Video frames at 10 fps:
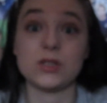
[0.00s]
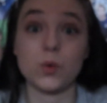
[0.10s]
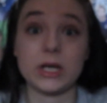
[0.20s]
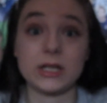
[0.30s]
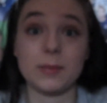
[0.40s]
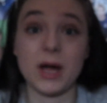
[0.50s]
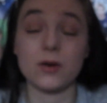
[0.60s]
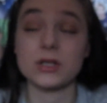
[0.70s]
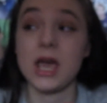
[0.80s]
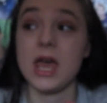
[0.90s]
it's quickly
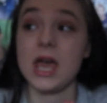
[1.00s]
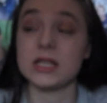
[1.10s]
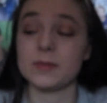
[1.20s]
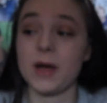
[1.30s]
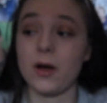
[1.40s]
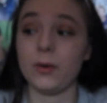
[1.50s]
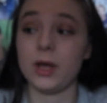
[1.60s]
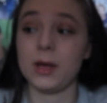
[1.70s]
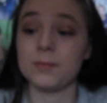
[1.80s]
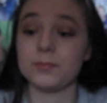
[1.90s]
about. It's about
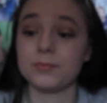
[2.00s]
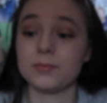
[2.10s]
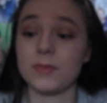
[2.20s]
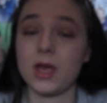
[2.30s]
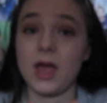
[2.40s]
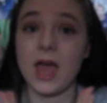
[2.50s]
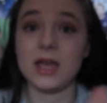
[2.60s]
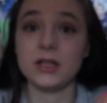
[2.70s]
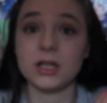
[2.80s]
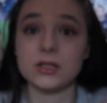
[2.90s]

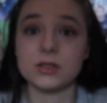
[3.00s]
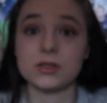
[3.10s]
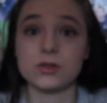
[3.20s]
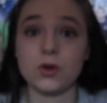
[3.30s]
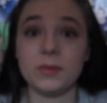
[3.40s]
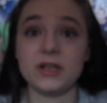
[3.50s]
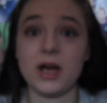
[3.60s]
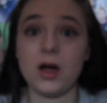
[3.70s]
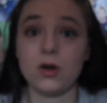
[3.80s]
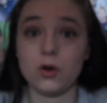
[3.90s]
aliens
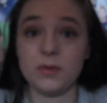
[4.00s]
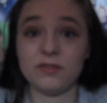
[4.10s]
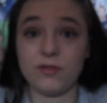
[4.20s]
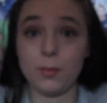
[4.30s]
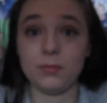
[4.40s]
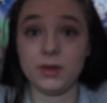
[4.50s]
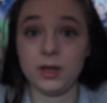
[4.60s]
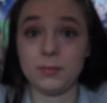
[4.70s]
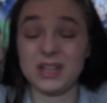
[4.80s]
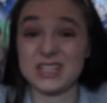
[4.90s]
coming from
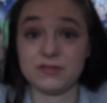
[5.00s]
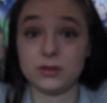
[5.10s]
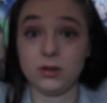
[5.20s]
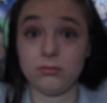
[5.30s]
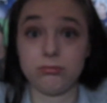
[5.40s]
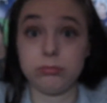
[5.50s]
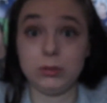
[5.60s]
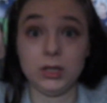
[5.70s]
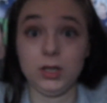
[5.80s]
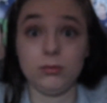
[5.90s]
a different
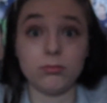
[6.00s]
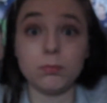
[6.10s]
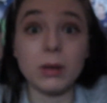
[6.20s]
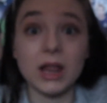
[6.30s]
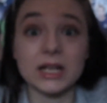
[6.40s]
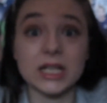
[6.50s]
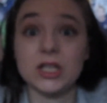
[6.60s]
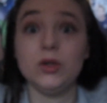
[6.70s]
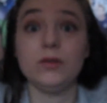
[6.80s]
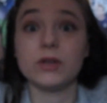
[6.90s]
planet,
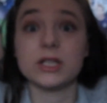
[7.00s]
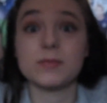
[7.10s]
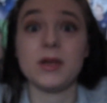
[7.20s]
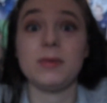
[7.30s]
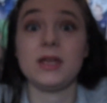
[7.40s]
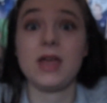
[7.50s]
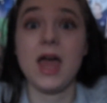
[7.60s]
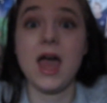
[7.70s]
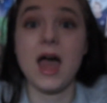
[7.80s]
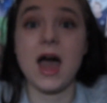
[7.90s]
universe maybe,
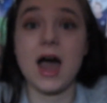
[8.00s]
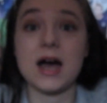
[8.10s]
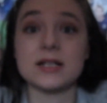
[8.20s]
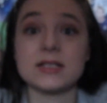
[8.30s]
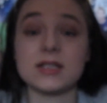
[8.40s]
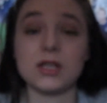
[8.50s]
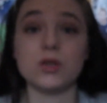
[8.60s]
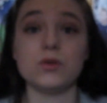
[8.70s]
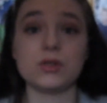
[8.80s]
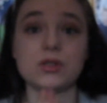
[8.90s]
and they
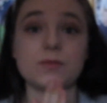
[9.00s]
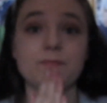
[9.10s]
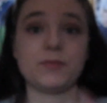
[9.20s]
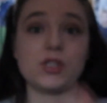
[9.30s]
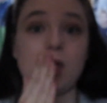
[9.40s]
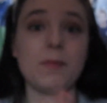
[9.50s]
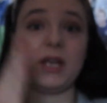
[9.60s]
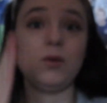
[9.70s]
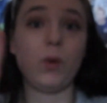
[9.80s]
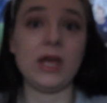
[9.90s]
use so
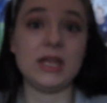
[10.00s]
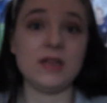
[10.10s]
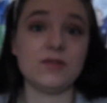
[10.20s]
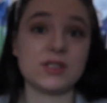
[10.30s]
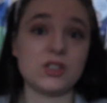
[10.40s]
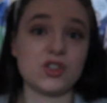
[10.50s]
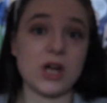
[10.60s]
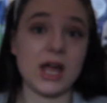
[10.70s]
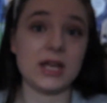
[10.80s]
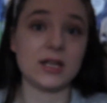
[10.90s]
many waves to
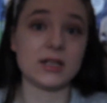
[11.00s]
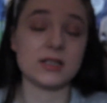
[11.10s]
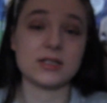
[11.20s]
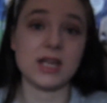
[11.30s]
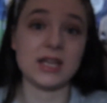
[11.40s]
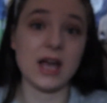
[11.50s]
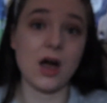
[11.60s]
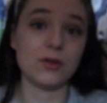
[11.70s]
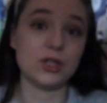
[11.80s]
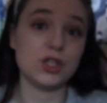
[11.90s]
try and take
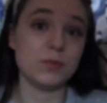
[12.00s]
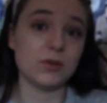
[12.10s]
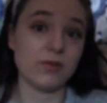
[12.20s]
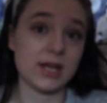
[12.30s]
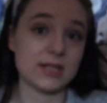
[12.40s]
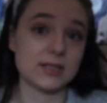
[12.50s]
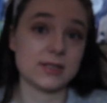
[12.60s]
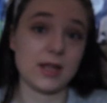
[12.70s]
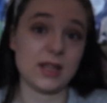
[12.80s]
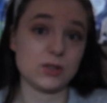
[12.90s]
out the human
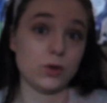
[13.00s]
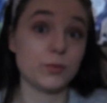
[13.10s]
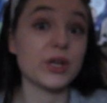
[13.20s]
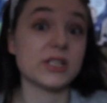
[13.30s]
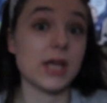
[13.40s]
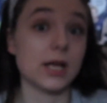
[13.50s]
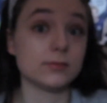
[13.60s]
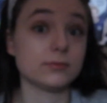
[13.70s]
race. That's all I'm gonna say.